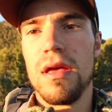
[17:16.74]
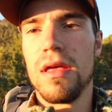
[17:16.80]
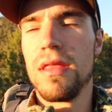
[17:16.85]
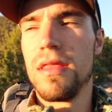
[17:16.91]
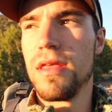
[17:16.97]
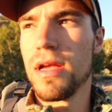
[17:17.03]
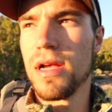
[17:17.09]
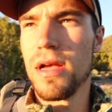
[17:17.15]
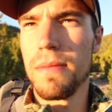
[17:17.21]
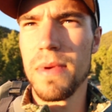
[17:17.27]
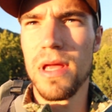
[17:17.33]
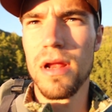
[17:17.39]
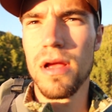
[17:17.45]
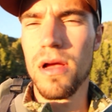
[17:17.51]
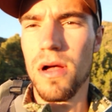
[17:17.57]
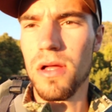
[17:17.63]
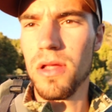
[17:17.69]
I think I'm gonna
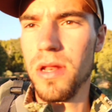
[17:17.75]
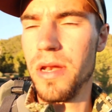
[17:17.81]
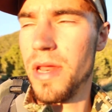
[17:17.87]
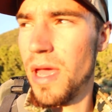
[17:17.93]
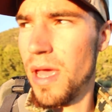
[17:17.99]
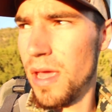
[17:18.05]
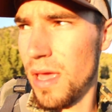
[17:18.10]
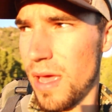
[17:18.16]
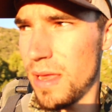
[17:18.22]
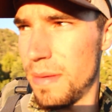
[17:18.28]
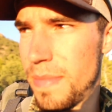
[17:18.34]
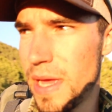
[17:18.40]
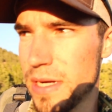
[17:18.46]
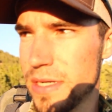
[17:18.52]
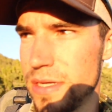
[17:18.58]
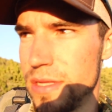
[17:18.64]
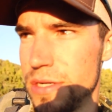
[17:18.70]
call it a day, head
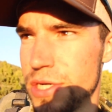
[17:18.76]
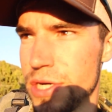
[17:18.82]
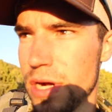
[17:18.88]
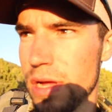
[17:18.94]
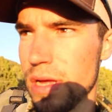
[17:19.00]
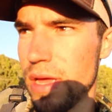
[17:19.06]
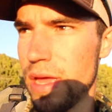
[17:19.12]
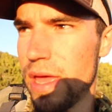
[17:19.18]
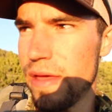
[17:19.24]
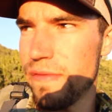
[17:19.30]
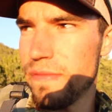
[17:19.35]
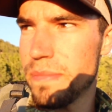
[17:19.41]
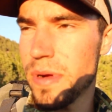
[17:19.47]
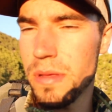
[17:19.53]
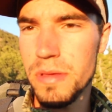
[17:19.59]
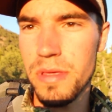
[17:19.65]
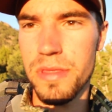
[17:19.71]
back to the truck. I have
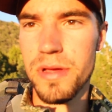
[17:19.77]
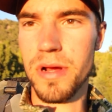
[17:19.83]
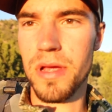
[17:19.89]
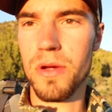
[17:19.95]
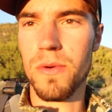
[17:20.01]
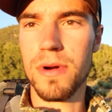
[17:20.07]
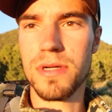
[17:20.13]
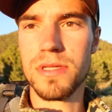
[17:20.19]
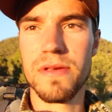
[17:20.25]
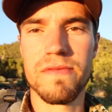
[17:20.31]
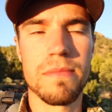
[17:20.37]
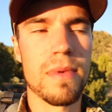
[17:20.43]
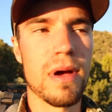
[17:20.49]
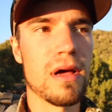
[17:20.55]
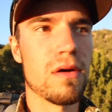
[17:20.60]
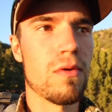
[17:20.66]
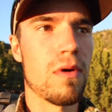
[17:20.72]
probably 3/4 of a
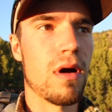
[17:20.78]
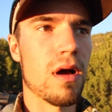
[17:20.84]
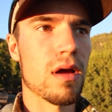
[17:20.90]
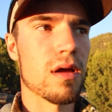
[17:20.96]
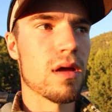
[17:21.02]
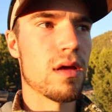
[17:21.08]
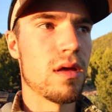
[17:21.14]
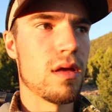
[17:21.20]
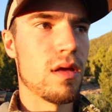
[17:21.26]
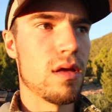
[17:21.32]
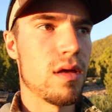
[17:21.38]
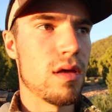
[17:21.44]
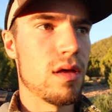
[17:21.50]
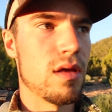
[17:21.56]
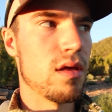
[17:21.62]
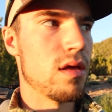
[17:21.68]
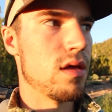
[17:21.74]
mile walk,
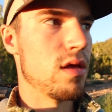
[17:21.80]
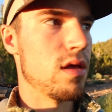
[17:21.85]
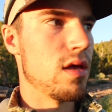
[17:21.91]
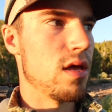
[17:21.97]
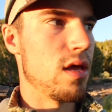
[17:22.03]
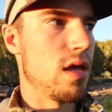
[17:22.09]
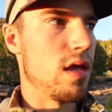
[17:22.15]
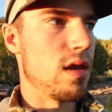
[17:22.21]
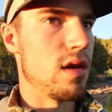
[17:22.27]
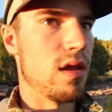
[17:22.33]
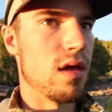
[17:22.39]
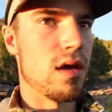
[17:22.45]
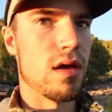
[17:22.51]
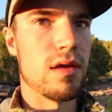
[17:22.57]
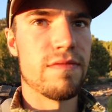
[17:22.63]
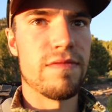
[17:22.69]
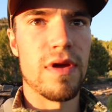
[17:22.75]
and
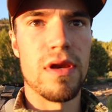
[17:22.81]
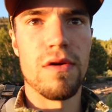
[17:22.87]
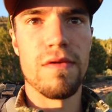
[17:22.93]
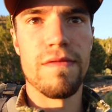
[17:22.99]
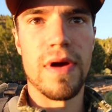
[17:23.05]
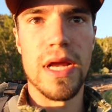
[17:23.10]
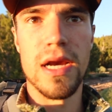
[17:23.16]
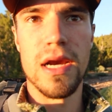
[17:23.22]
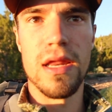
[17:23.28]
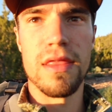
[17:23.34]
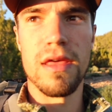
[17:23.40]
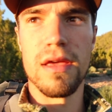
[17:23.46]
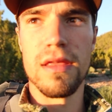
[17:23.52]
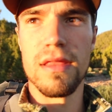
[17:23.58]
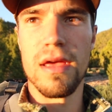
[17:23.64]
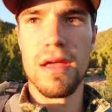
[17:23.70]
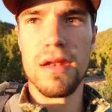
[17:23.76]
if I don't find
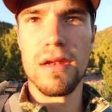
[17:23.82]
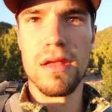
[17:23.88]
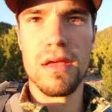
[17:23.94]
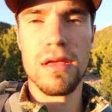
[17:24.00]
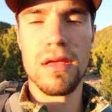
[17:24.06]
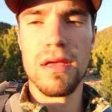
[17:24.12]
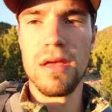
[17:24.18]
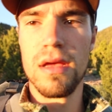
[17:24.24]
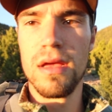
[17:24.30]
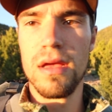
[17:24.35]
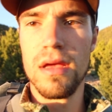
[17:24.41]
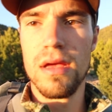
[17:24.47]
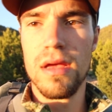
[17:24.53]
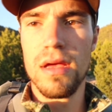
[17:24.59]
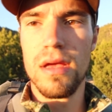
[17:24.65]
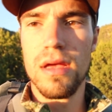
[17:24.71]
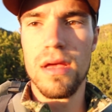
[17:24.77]
anything then,
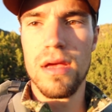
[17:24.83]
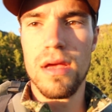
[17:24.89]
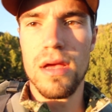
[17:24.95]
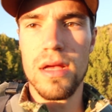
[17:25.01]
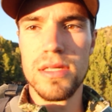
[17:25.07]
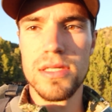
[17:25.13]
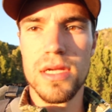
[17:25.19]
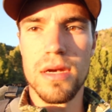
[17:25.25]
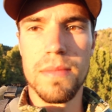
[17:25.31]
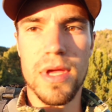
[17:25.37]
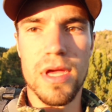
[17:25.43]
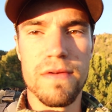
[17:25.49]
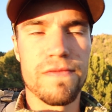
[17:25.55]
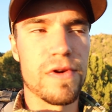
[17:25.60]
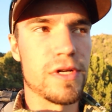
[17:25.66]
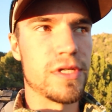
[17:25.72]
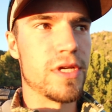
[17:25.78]
it's gonna be it
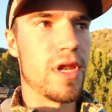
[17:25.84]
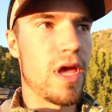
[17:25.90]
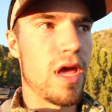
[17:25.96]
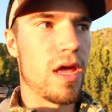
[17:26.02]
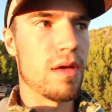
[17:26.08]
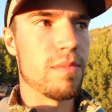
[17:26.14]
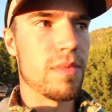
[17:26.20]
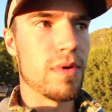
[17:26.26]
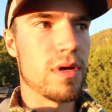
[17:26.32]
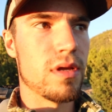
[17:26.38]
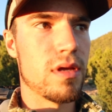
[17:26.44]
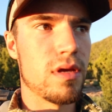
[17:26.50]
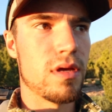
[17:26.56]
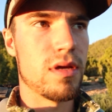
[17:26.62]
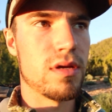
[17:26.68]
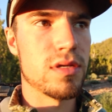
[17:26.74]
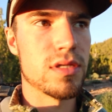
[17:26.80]
for today, but
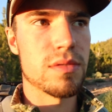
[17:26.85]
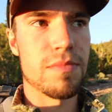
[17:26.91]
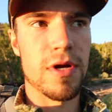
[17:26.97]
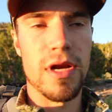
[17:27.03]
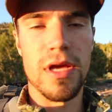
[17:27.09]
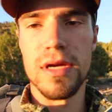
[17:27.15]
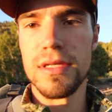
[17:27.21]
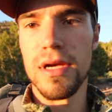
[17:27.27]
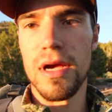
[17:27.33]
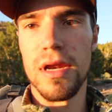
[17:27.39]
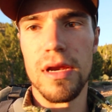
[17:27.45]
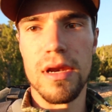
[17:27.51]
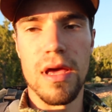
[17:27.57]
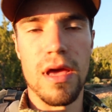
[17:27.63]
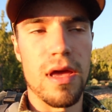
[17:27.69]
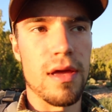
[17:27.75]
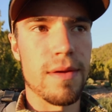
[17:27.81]
it's a pretty exciting
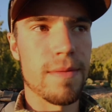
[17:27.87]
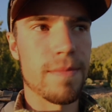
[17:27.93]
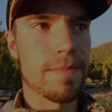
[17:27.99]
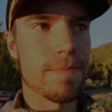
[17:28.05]
day.